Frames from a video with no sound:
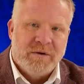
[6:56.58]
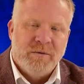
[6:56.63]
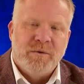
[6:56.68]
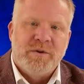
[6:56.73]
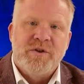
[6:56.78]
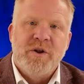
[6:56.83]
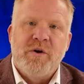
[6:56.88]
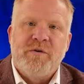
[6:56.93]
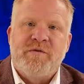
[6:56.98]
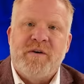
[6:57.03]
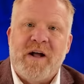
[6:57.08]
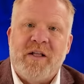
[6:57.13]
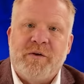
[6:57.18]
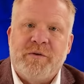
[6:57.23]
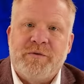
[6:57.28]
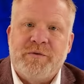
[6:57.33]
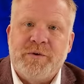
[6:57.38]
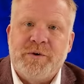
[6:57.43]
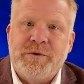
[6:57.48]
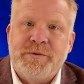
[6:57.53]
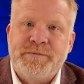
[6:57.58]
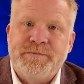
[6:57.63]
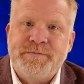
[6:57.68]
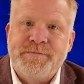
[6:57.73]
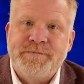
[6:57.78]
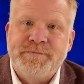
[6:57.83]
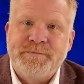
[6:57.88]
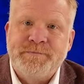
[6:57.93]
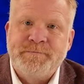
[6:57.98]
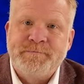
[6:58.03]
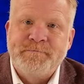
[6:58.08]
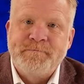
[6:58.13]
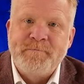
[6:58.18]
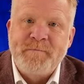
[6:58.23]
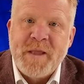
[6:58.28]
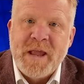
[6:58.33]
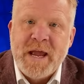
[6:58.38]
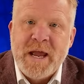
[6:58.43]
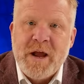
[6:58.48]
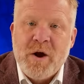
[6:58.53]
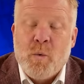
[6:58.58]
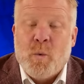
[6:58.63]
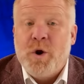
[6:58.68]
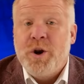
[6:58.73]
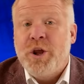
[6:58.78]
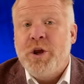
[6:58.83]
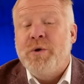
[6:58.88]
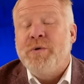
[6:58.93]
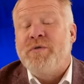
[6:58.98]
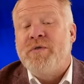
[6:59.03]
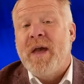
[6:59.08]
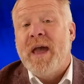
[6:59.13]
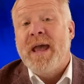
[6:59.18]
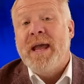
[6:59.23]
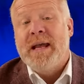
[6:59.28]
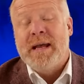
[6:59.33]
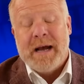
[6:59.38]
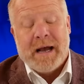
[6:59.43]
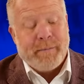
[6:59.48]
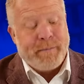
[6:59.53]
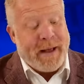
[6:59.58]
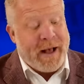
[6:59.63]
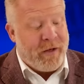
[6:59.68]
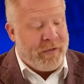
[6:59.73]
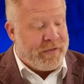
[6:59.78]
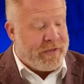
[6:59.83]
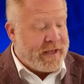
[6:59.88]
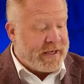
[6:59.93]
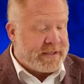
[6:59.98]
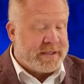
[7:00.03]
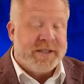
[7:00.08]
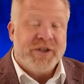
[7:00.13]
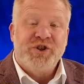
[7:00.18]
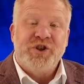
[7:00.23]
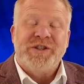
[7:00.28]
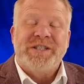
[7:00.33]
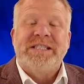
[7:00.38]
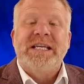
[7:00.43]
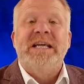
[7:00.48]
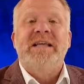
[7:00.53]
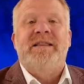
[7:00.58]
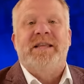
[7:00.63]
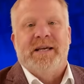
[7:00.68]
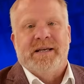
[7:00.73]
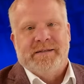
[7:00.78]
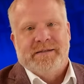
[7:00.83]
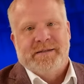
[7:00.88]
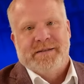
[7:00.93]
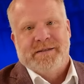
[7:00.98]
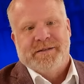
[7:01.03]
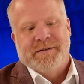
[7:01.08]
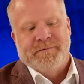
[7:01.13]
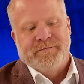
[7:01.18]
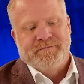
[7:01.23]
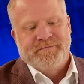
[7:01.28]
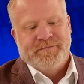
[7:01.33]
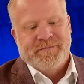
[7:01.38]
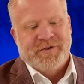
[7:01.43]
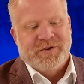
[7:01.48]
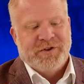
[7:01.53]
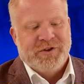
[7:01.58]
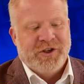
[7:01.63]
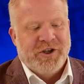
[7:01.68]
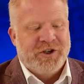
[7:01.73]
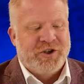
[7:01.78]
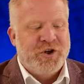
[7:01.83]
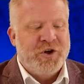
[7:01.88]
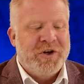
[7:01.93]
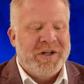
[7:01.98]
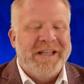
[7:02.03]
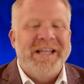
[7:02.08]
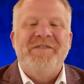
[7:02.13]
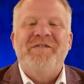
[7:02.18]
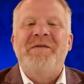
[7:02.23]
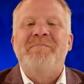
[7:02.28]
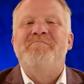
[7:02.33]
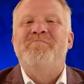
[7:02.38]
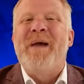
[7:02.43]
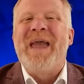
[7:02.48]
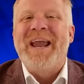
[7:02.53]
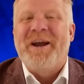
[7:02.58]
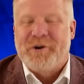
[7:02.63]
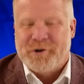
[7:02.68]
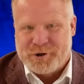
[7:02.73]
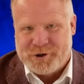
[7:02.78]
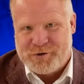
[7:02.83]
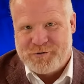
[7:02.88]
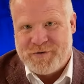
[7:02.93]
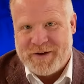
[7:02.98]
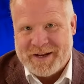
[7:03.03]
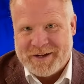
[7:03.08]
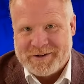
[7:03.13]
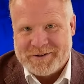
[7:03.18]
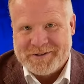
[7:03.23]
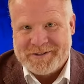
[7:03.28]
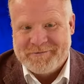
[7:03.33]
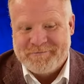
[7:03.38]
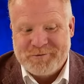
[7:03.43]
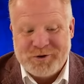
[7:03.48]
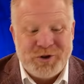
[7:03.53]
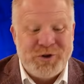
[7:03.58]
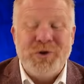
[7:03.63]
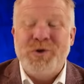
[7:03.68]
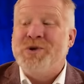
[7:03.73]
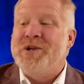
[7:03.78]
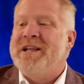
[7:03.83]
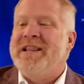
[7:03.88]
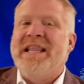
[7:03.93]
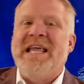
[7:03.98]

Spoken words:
with no follow through. What do you think about this? Did you see this? Do you live in Bakersfield? Do you